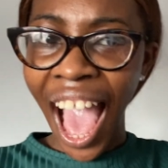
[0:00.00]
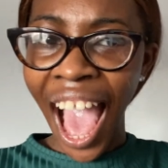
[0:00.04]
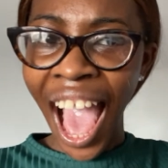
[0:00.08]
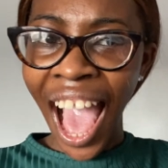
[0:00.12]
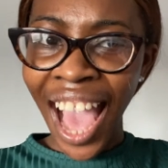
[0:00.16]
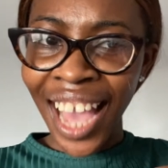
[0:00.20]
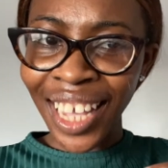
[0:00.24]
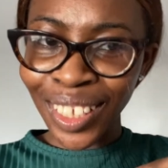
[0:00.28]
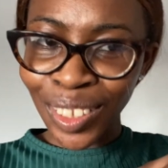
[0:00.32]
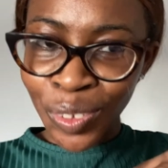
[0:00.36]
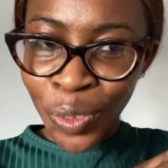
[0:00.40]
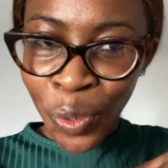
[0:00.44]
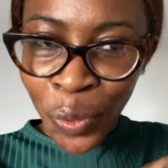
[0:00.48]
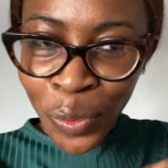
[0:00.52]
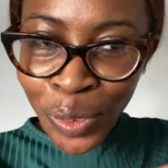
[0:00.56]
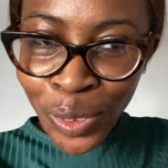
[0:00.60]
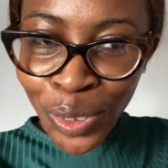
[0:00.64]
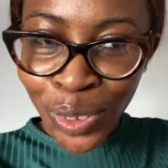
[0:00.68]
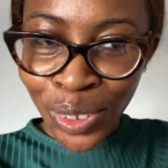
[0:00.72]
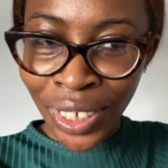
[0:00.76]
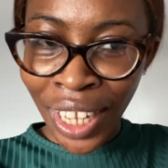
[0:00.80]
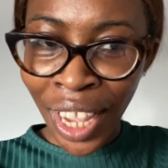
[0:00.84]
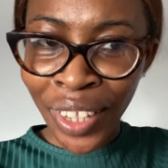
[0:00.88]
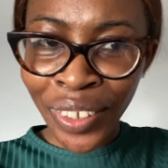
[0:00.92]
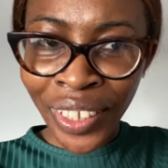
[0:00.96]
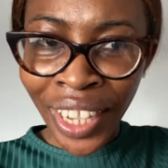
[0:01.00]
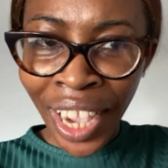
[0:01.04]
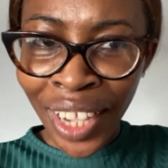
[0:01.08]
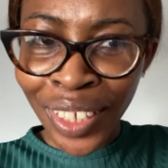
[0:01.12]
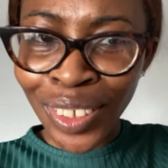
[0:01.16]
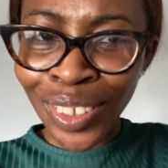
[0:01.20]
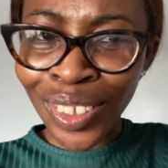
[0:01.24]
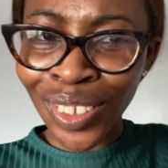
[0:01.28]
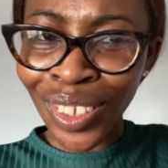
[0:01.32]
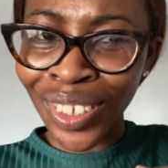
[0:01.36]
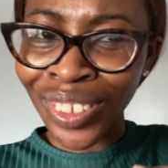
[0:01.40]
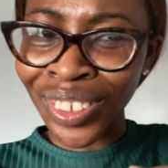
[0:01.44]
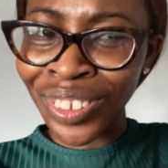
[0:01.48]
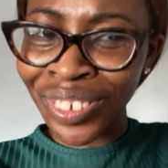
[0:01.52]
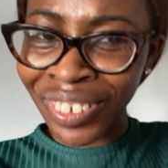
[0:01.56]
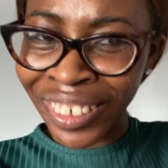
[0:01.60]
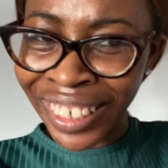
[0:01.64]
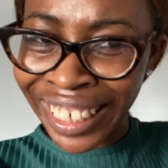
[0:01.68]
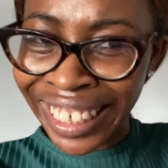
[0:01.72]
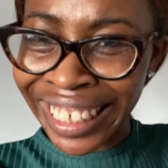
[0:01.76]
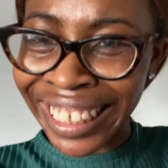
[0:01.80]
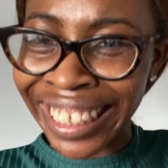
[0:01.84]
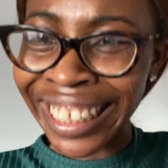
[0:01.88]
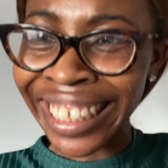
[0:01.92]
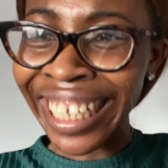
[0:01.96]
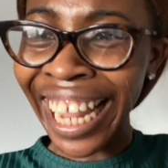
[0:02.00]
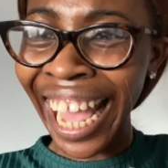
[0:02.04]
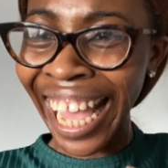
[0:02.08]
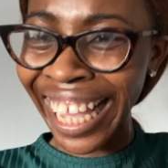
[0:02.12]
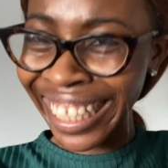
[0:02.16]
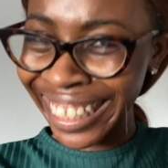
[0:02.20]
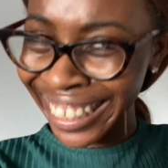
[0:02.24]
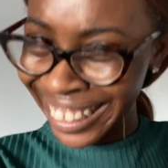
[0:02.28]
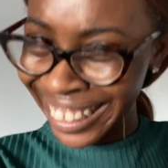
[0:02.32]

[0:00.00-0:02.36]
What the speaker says: I told you that you can use sunscreen in the night.